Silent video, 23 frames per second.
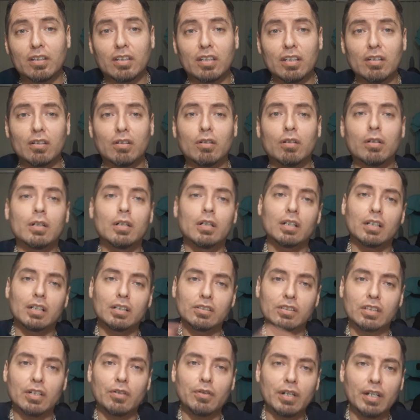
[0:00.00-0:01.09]
deal
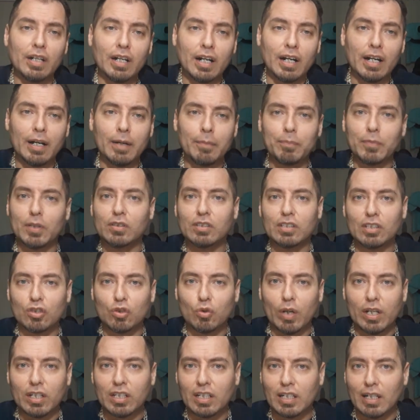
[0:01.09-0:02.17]
considering the
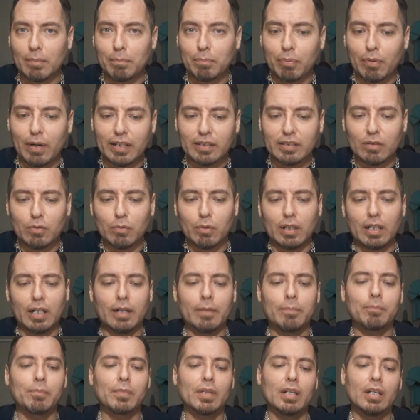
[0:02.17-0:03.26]
situation and price and
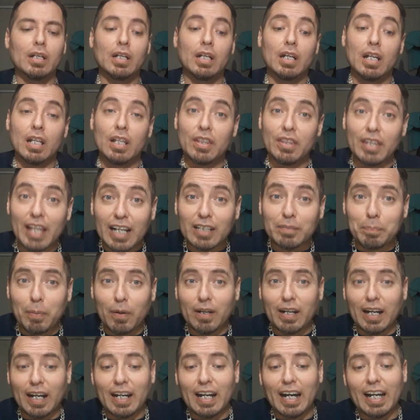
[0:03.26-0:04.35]
whatnot. Next
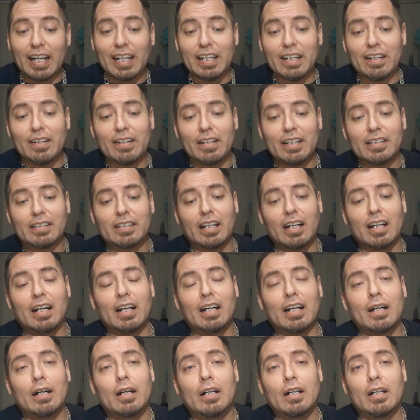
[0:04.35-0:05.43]
book I got here is
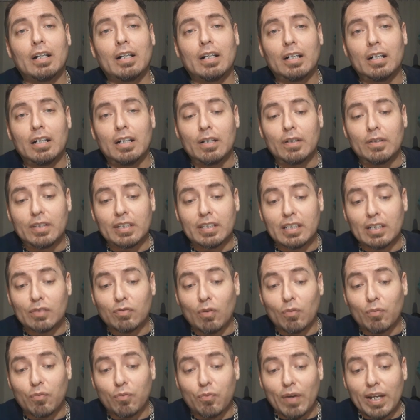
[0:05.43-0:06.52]
this is
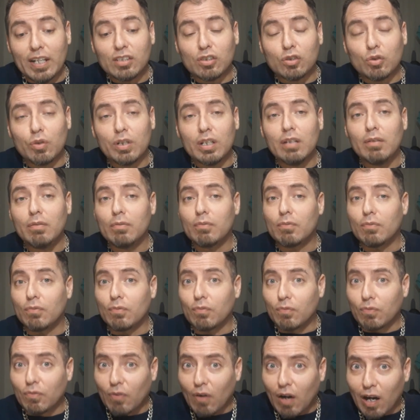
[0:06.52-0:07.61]
from Phase 3,
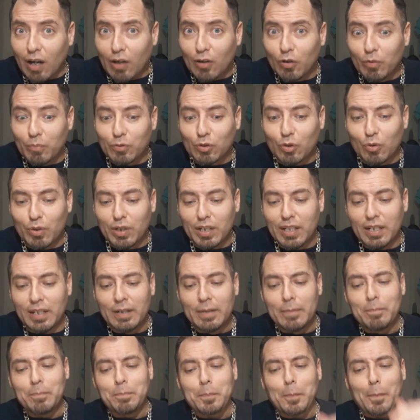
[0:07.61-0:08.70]
Volume 3.
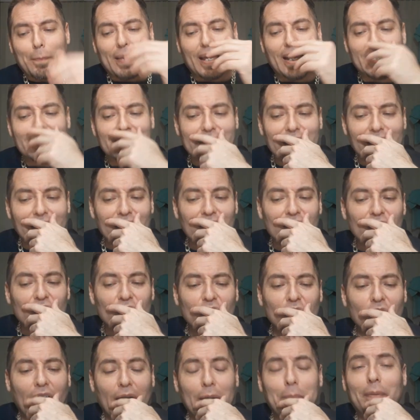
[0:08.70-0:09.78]
It said
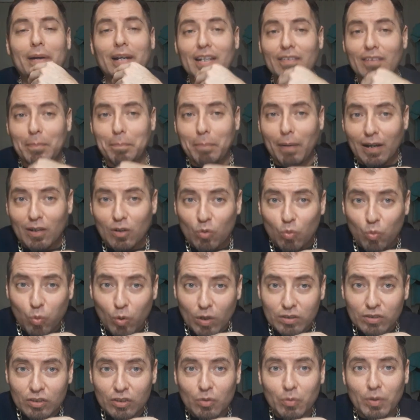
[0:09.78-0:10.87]
new. I believe it probably
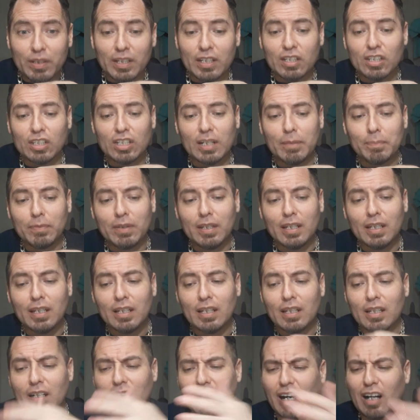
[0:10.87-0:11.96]
was new when they shipped
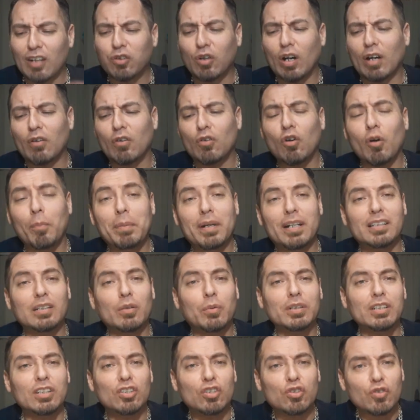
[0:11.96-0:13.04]
it. Although I don't know because it
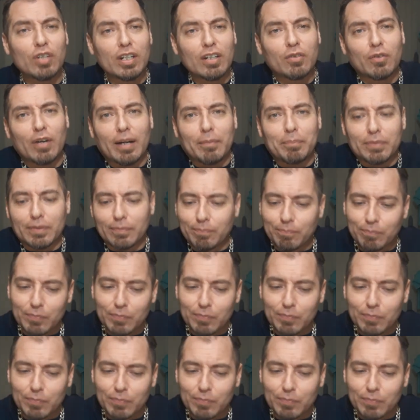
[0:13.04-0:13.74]
wasn't shrink wrapped.